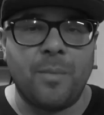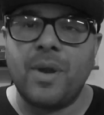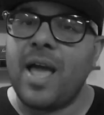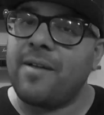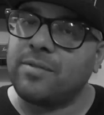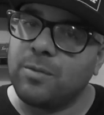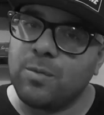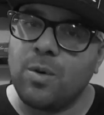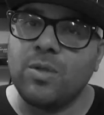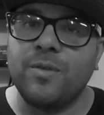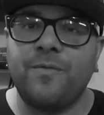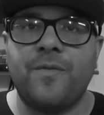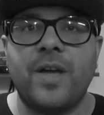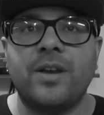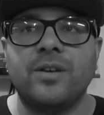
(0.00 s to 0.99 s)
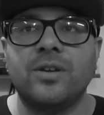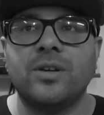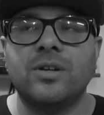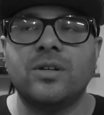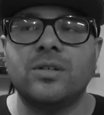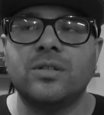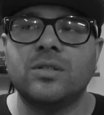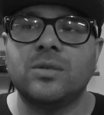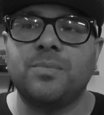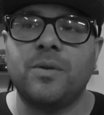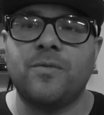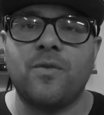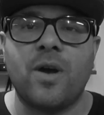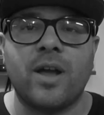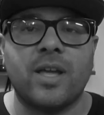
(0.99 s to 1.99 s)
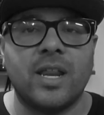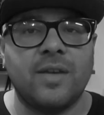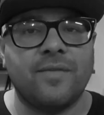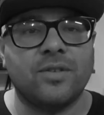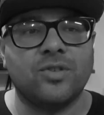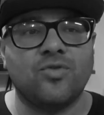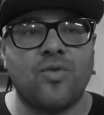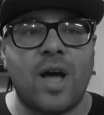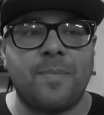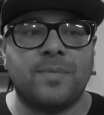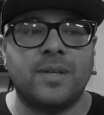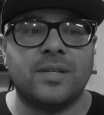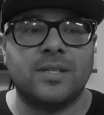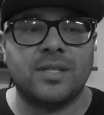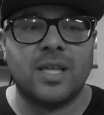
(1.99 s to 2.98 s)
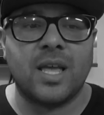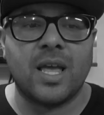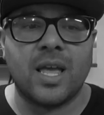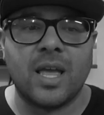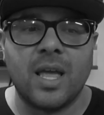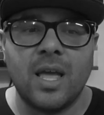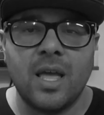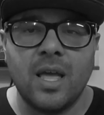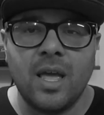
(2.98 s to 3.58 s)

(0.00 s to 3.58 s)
gonna have to roll the fenders before I can even drop this thing.